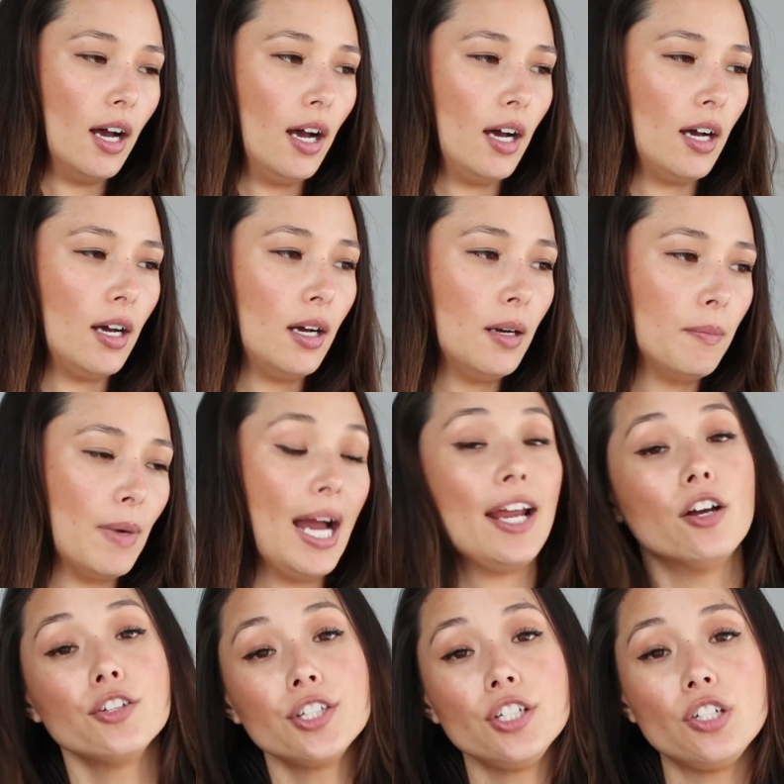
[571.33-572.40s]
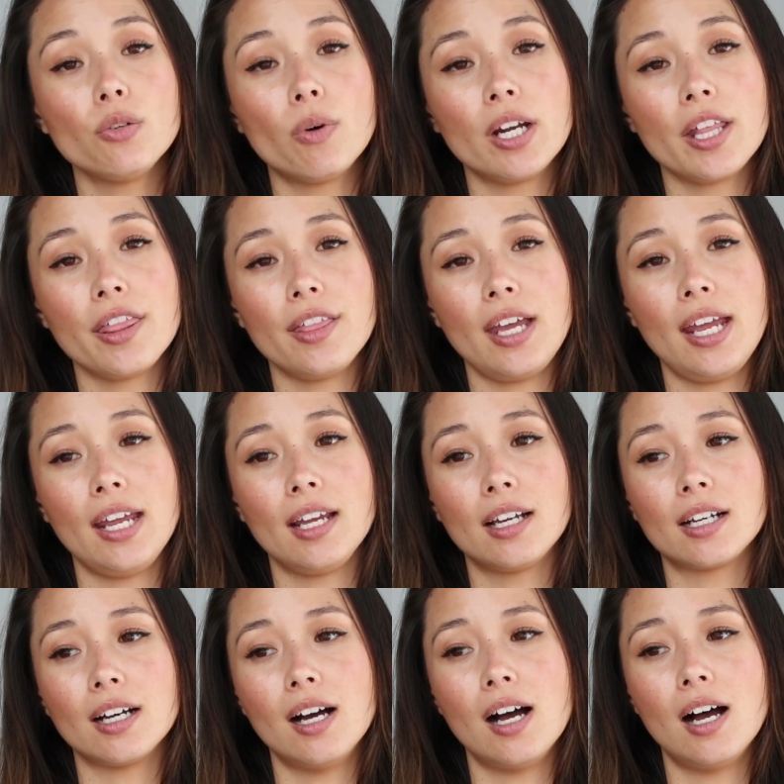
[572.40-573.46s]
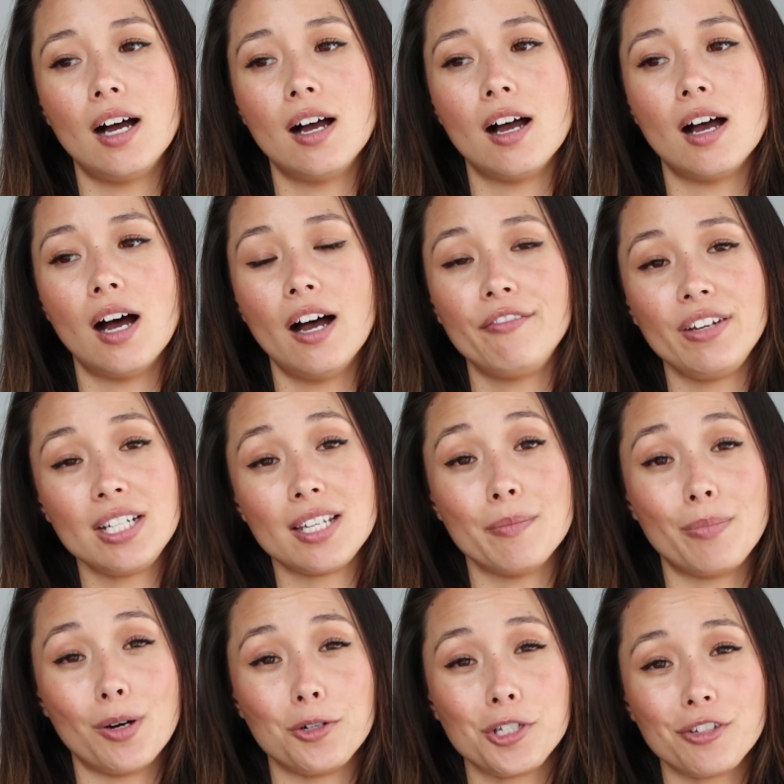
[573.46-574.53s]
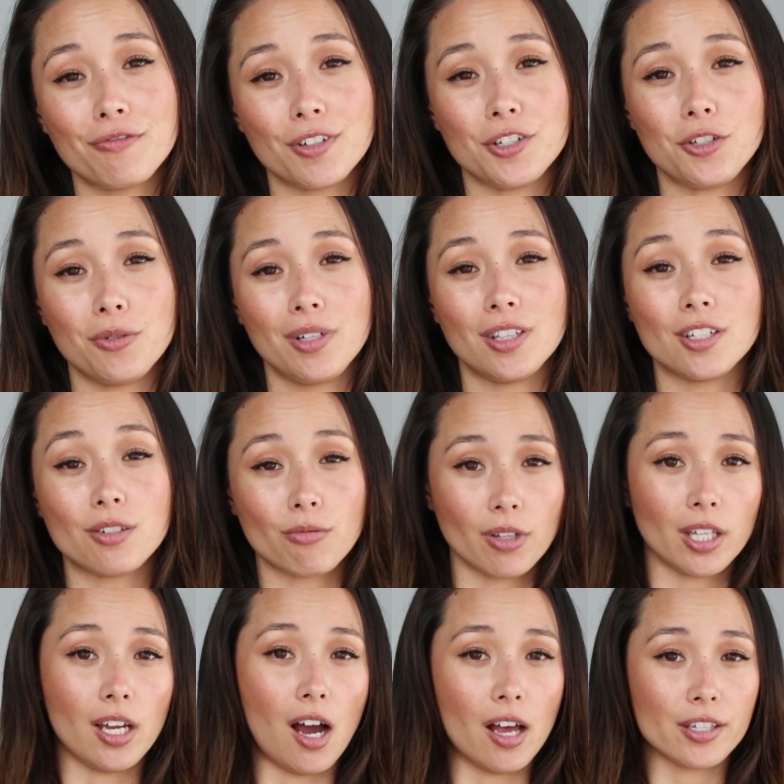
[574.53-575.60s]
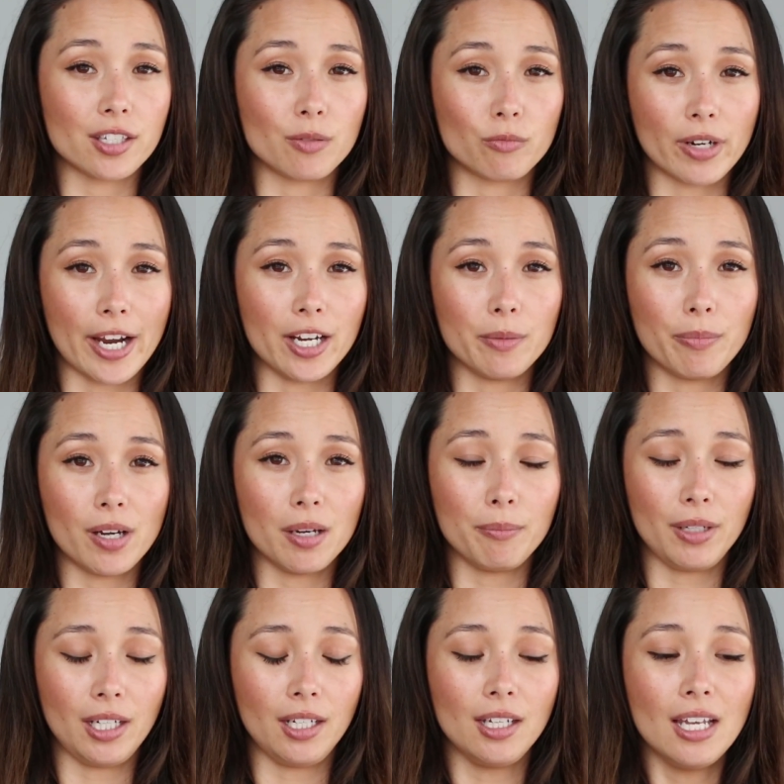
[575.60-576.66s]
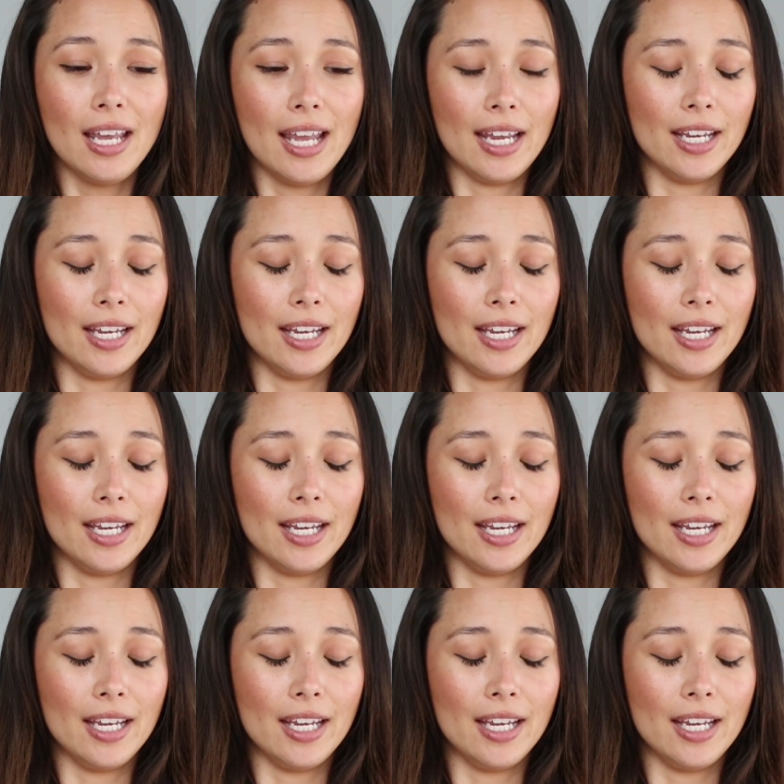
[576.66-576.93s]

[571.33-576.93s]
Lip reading: I also do want to thank Huffington Post for doing this really awesome write-up on me.